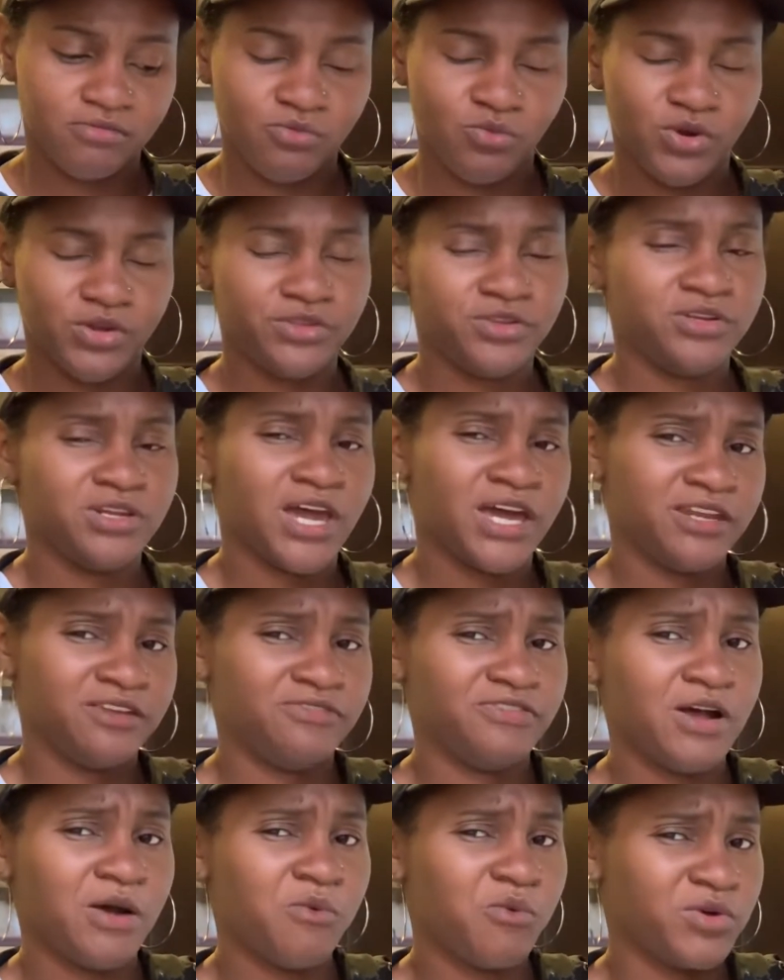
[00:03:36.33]
whether or not
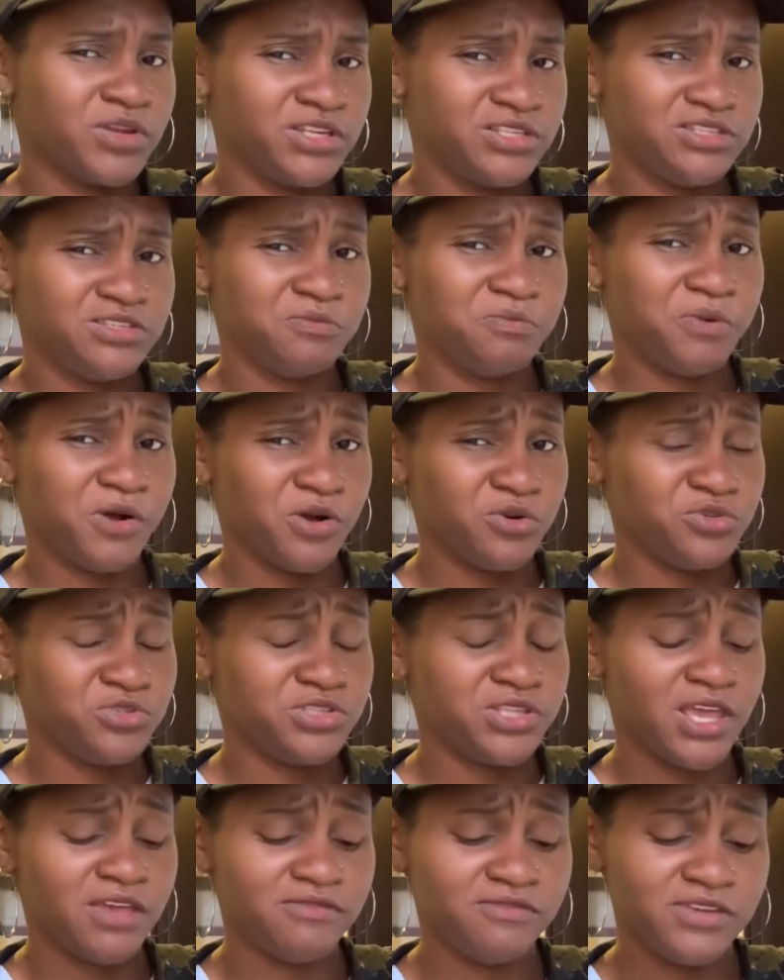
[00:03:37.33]
if I wanted to
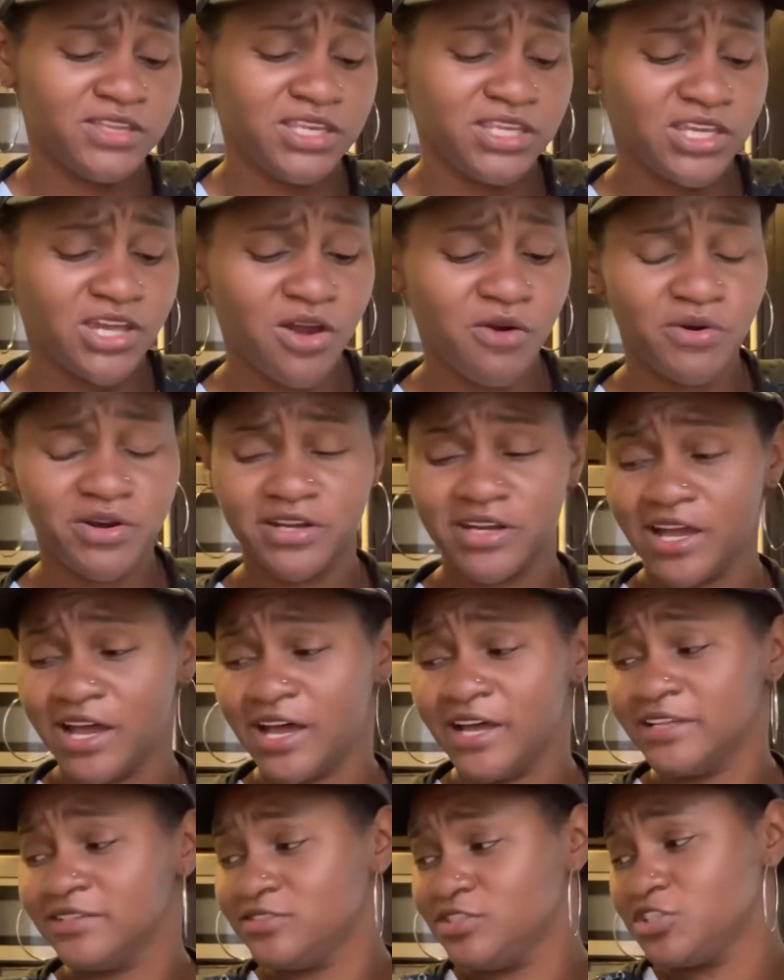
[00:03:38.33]
post that video or
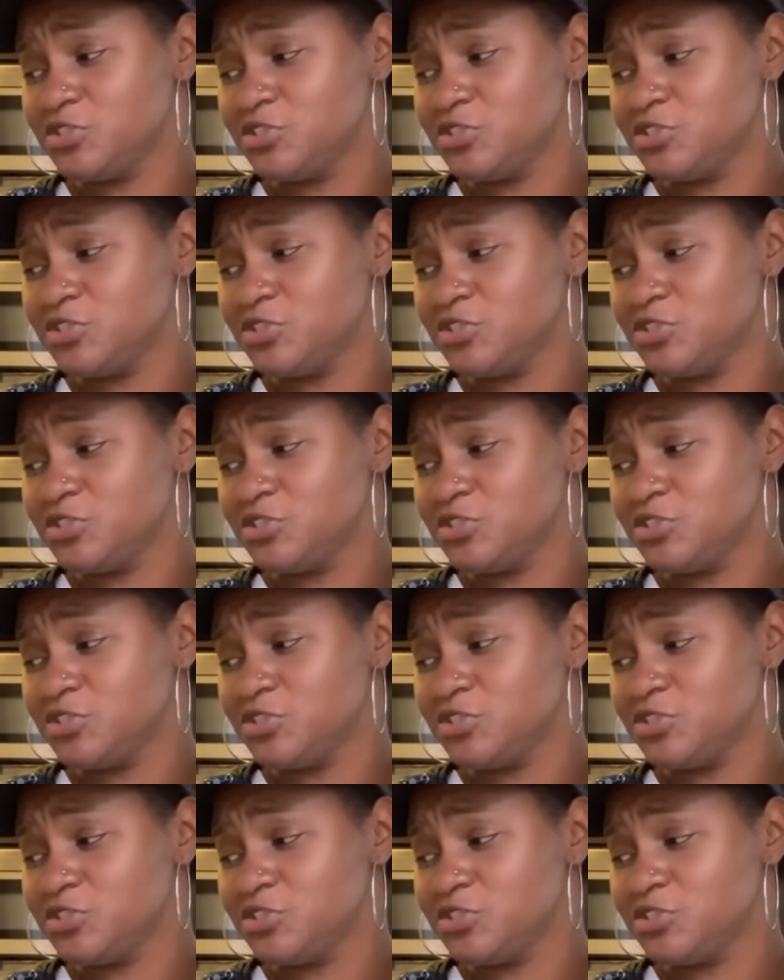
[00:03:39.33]
not,